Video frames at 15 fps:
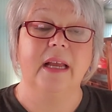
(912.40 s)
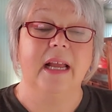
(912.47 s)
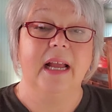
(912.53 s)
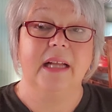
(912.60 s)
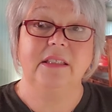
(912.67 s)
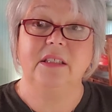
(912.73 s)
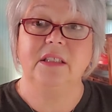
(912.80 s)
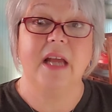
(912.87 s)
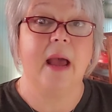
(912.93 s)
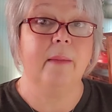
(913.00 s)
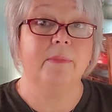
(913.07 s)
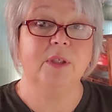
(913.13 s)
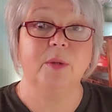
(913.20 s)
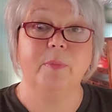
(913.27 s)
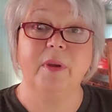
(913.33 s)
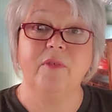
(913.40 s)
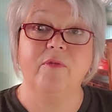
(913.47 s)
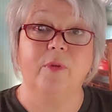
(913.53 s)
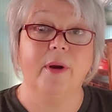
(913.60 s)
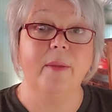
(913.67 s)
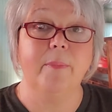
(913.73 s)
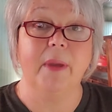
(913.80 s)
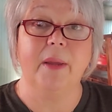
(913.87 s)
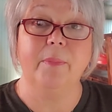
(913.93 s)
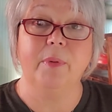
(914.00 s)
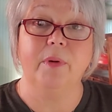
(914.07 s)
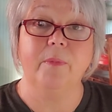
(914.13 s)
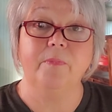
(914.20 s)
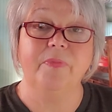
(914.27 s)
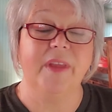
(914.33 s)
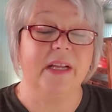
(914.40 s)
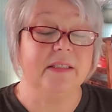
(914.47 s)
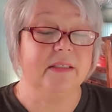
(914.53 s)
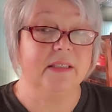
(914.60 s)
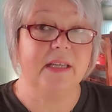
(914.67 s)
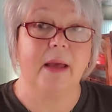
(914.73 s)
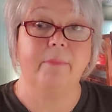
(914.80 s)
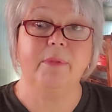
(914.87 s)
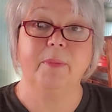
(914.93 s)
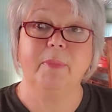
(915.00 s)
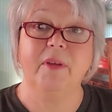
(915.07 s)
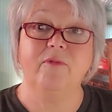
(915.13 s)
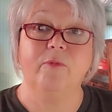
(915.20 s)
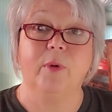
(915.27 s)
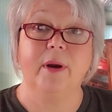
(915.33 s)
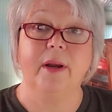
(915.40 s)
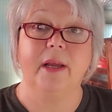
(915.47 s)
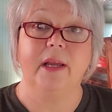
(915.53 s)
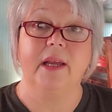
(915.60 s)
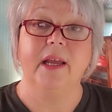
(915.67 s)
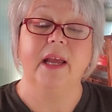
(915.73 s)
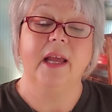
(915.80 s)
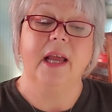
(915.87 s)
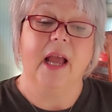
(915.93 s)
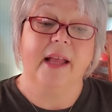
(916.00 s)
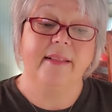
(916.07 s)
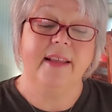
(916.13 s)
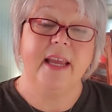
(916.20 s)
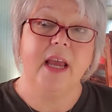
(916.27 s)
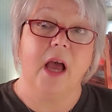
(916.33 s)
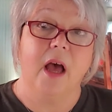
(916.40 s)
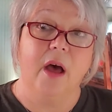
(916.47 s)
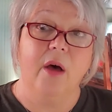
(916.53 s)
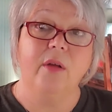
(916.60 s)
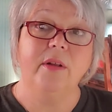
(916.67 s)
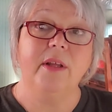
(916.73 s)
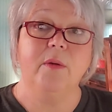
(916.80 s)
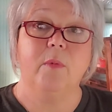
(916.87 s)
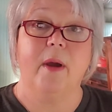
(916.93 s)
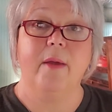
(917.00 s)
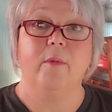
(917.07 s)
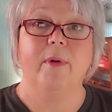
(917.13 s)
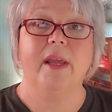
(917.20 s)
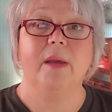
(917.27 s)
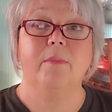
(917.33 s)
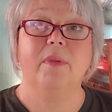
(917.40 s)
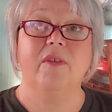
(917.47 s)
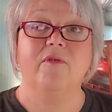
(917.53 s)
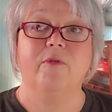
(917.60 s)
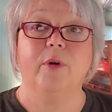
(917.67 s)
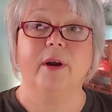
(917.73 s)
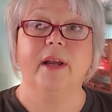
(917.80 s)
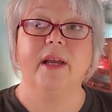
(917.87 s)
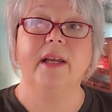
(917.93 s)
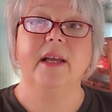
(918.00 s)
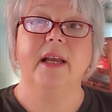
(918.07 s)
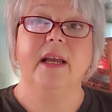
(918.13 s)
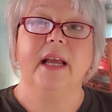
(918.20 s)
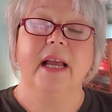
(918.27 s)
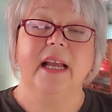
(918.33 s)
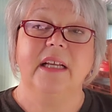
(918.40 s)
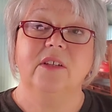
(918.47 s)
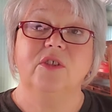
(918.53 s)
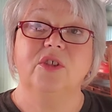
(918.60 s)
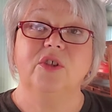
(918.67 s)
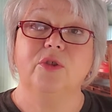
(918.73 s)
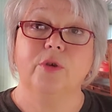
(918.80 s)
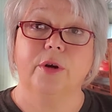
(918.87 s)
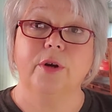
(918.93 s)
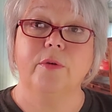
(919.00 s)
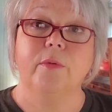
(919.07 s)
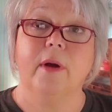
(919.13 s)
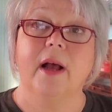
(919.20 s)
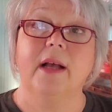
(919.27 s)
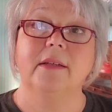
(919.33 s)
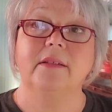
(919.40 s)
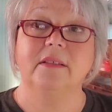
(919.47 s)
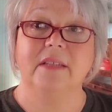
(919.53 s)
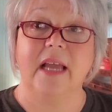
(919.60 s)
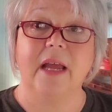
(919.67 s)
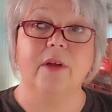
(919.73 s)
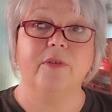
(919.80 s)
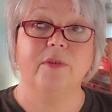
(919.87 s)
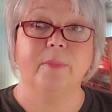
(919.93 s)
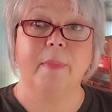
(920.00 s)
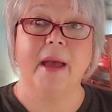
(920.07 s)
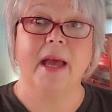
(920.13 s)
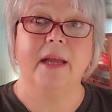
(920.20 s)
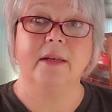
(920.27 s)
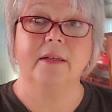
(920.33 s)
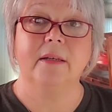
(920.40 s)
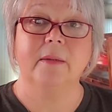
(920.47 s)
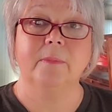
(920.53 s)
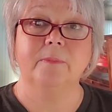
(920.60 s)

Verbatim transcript: It's time to be free, people. It's time to be free. And the only way we can be free is through a sound mind.